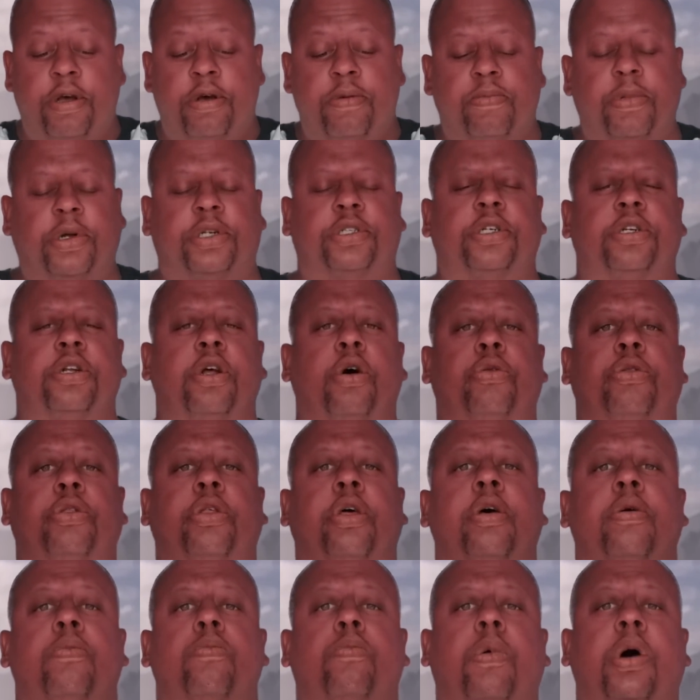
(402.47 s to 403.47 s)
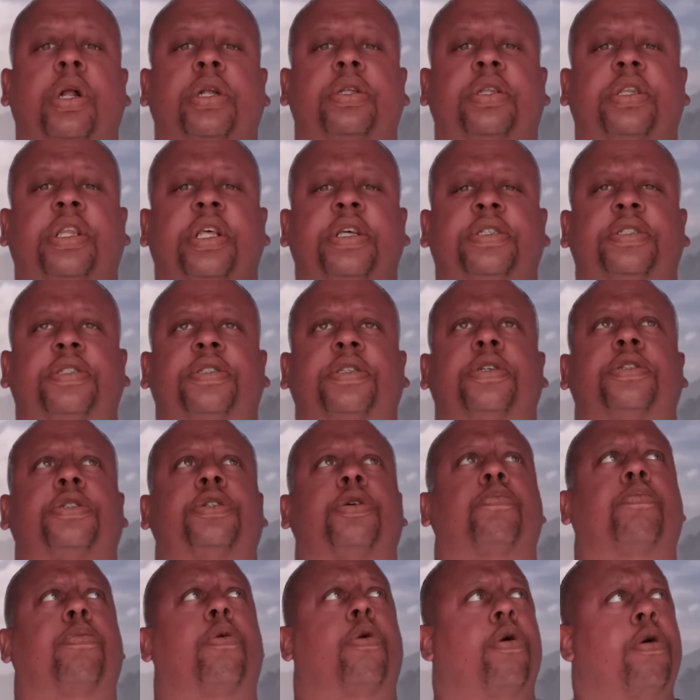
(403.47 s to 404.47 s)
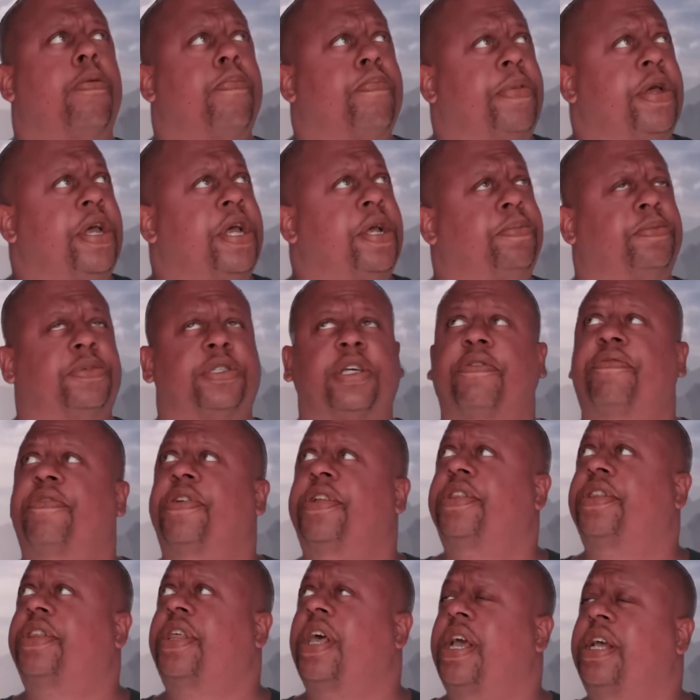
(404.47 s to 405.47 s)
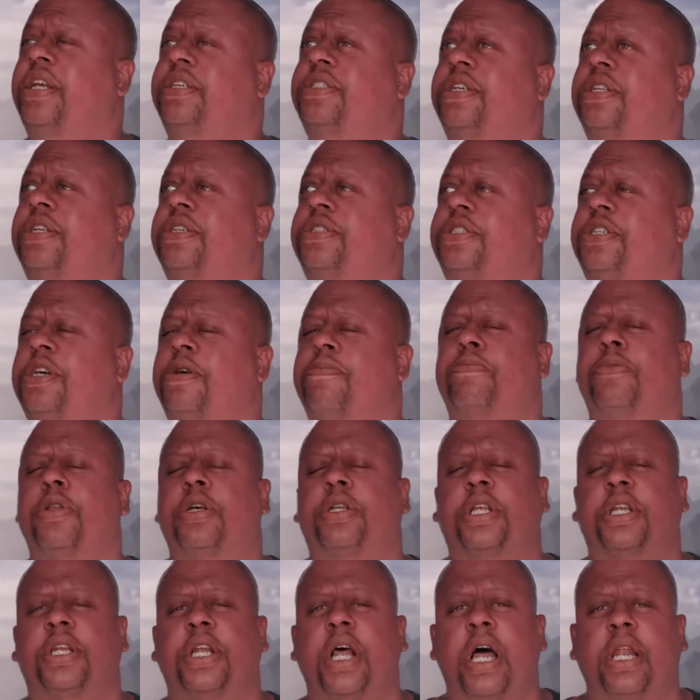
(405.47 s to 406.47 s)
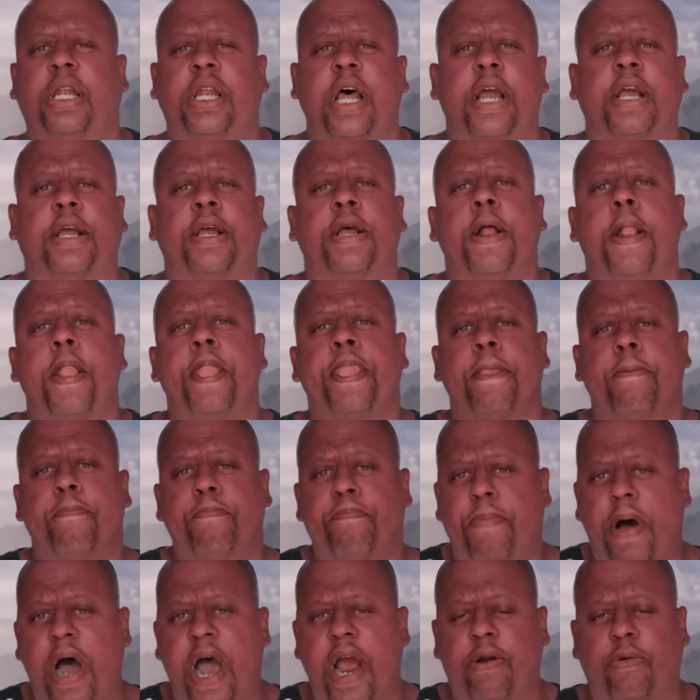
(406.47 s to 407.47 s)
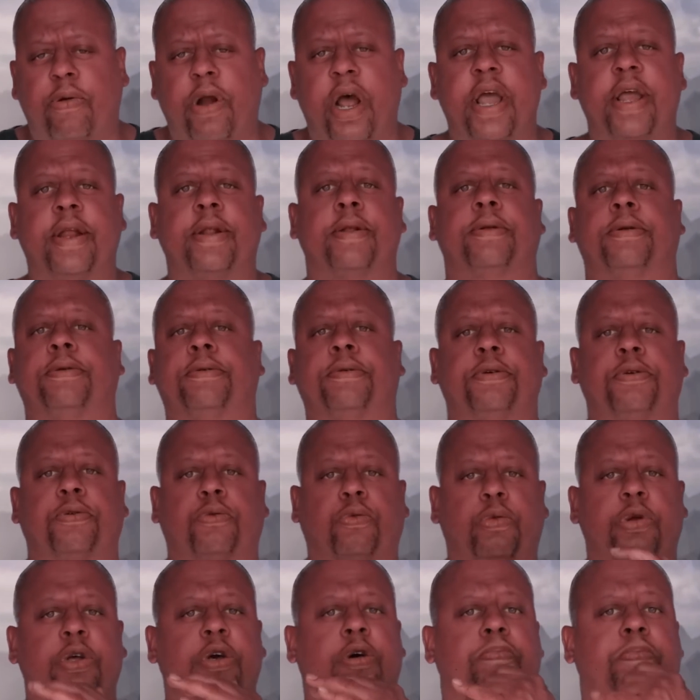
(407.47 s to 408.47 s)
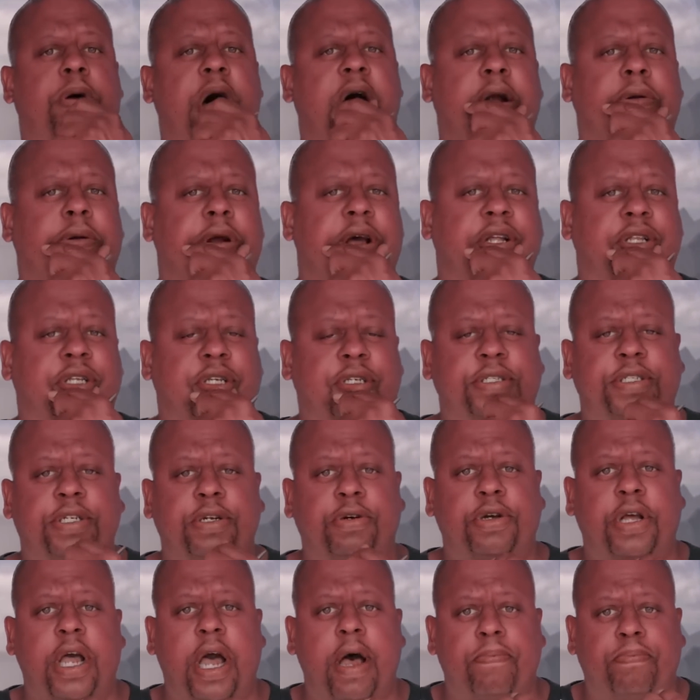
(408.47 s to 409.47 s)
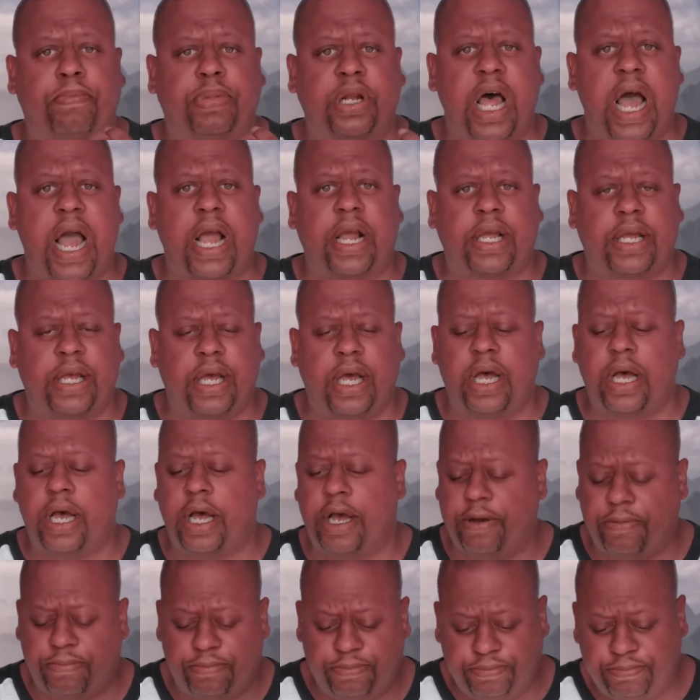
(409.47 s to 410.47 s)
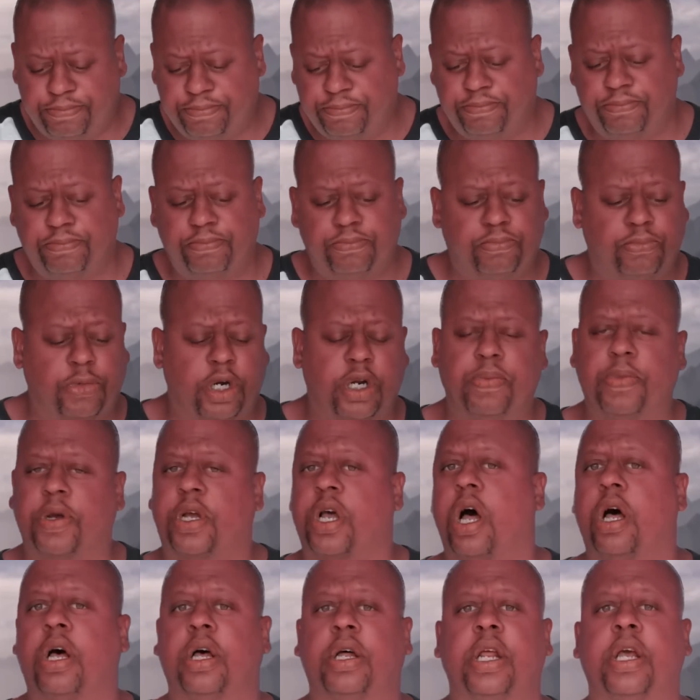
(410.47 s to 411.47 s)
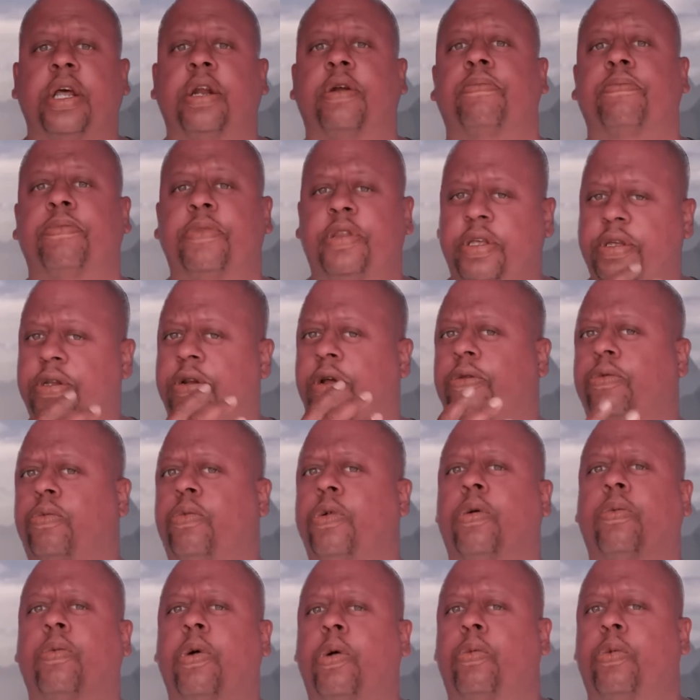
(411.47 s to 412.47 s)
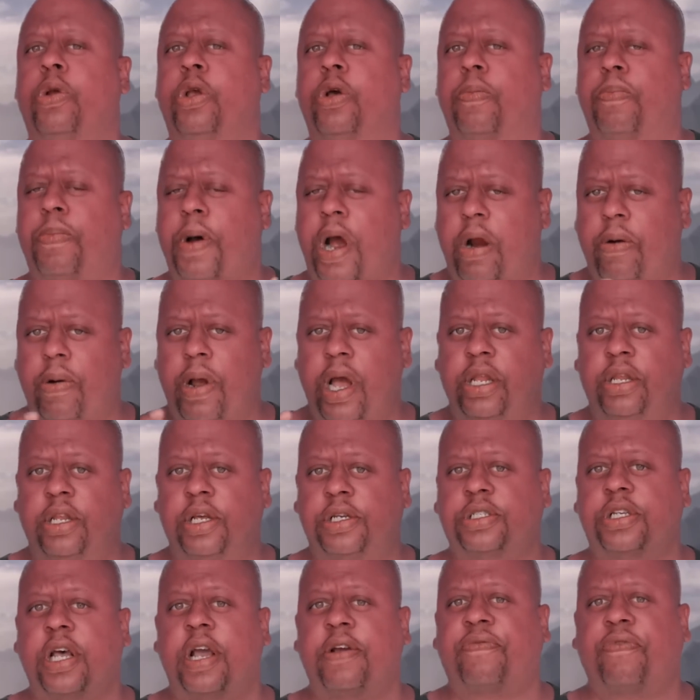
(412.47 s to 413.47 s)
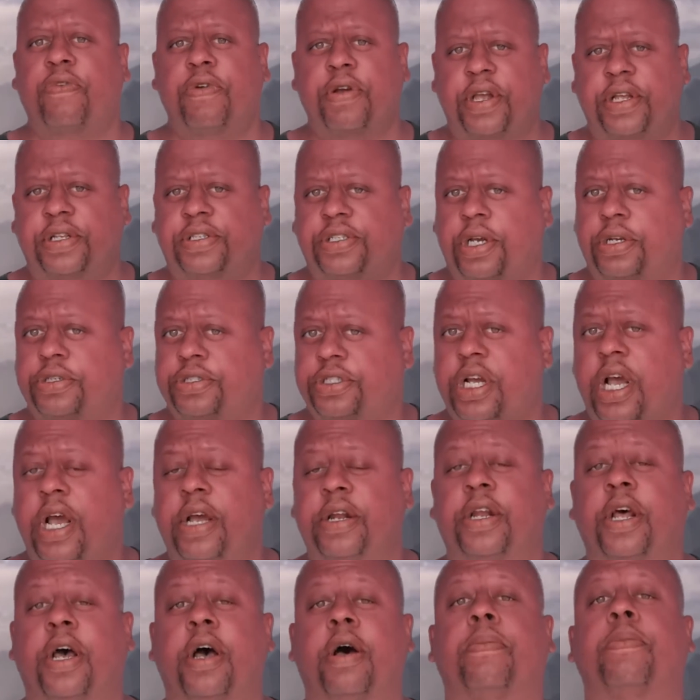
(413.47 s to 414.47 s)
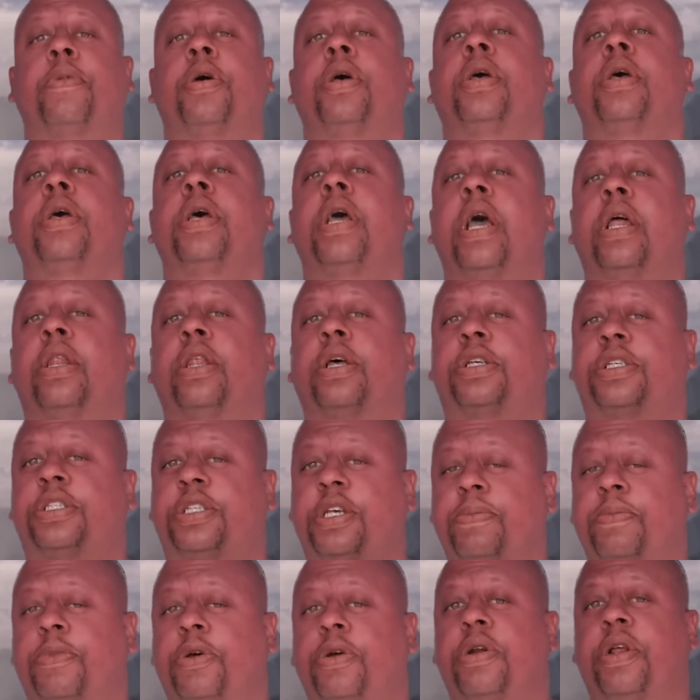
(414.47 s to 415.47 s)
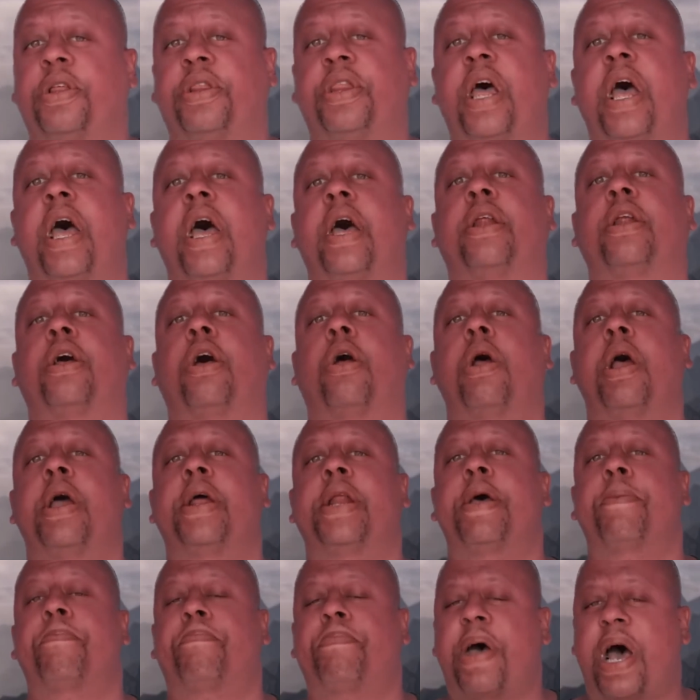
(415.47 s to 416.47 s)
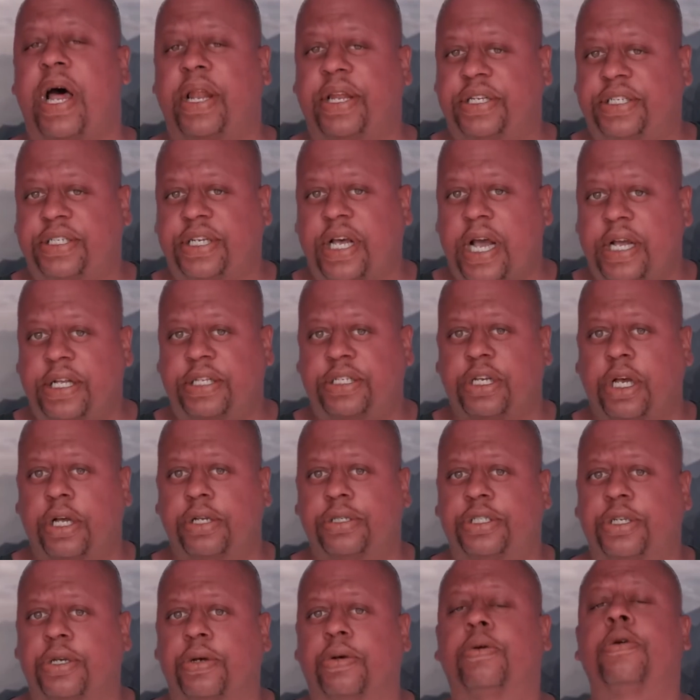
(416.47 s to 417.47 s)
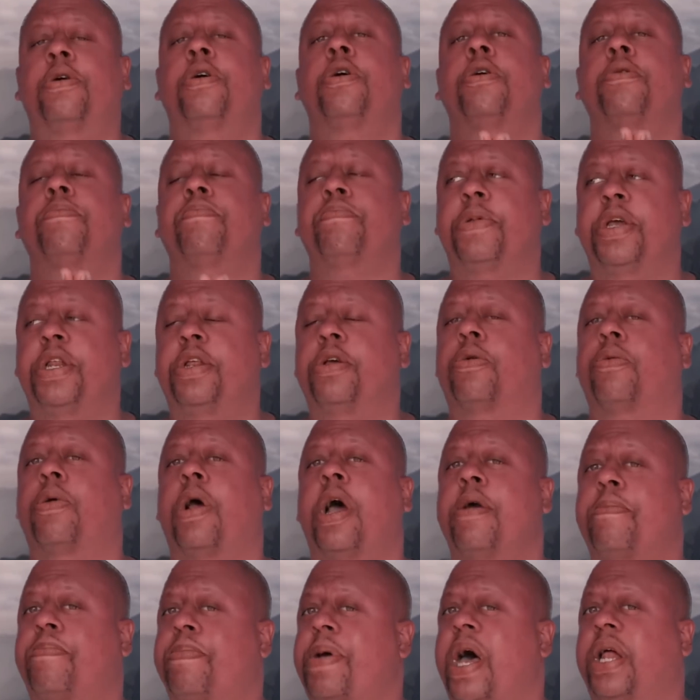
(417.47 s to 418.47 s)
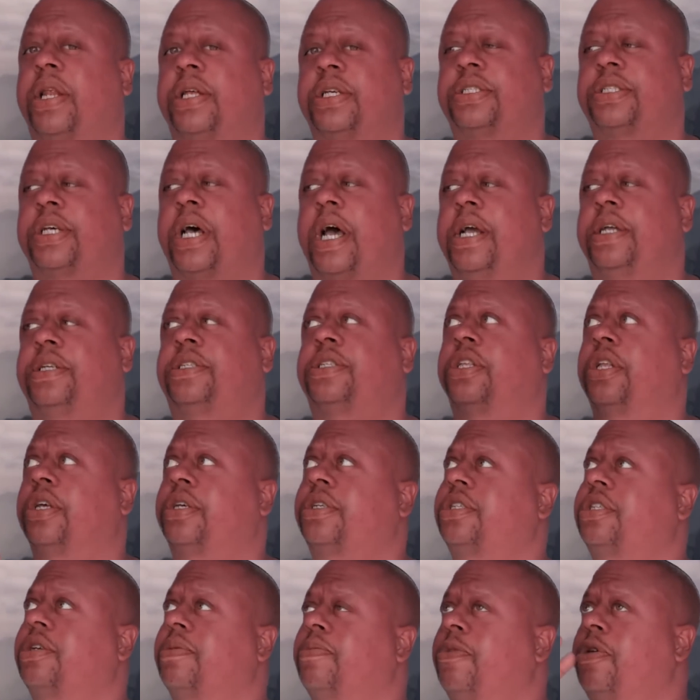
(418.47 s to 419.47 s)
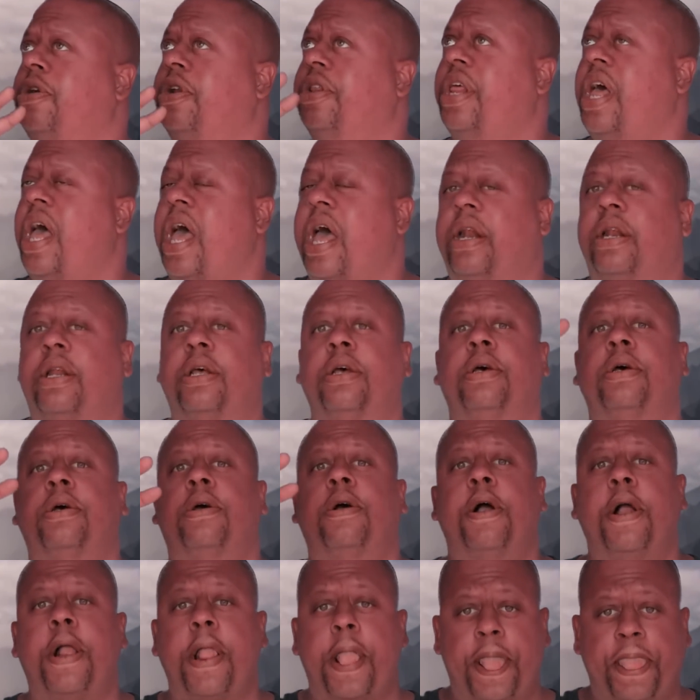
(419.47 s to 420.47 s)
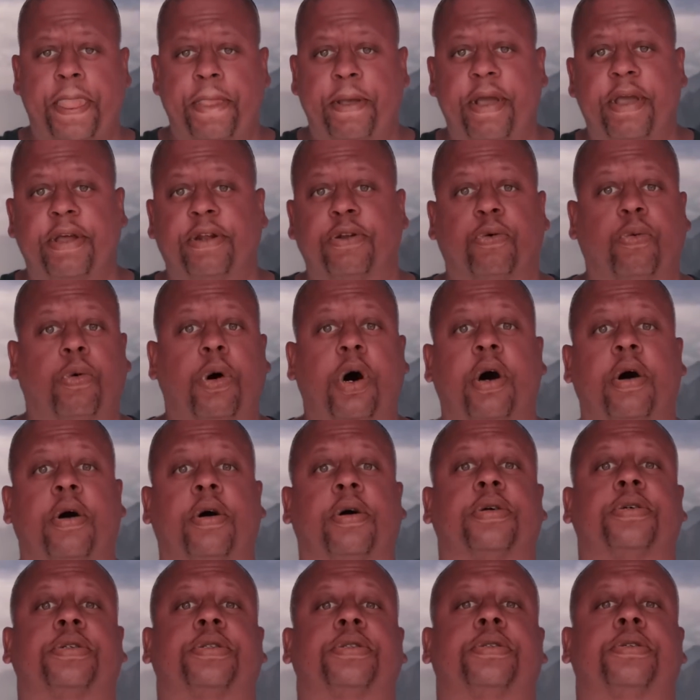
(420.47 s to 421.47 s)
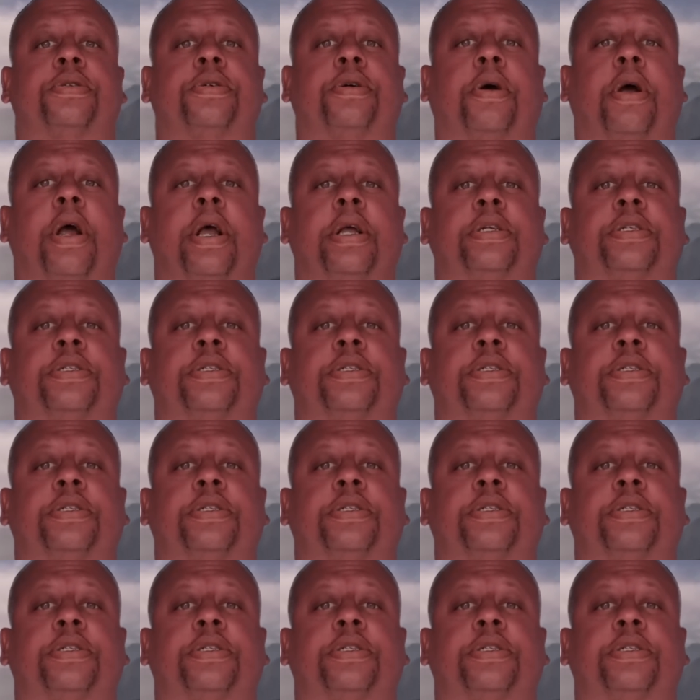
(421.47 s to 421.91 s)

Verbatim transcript: but you know that what these the support beams of it and things of the ship looked a lot like pyrite, real pyrite that's still got black. Uh, what do you call it in them? You know, real, what real pyrite looks like before it gets all shined up. It looks similar to that, all right? And pallasites also, meteorite pallasites look similar to that in the walls, all right?